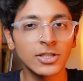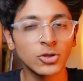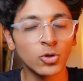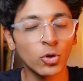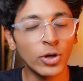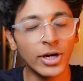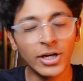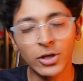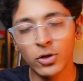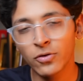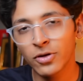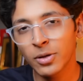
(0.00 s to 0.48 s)

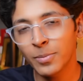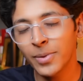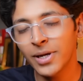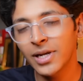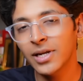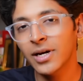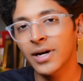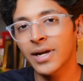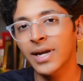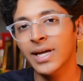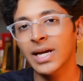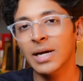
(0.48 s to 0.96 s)
So you will be
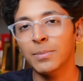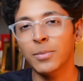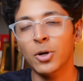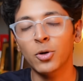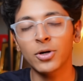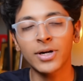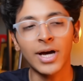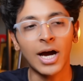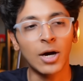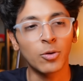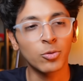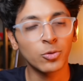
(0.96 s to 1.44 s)
learning
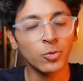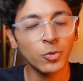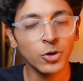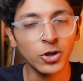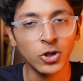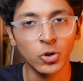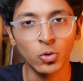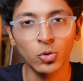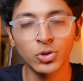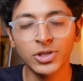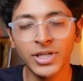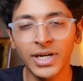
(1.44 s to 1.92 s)
about how to
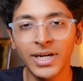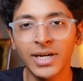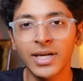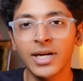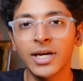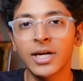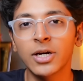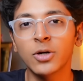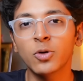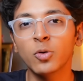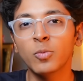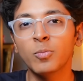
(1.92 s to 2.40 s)
use it
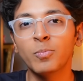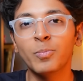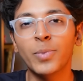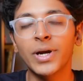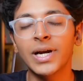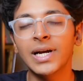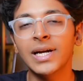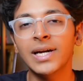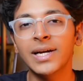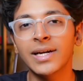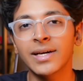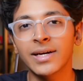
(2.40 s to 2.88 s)
to
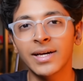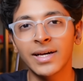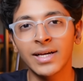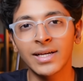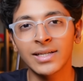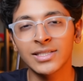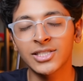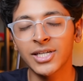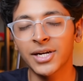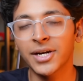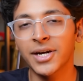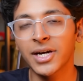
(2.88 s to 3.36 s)
build
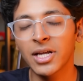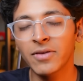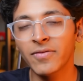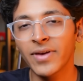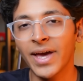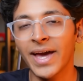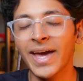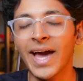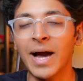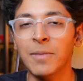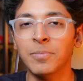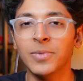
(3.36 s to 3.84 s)
generative
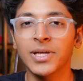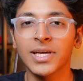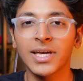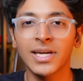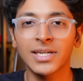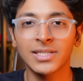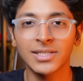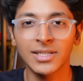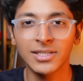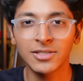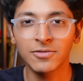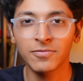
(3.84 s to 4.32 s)
AI
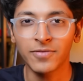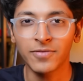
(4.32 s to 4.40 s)
applications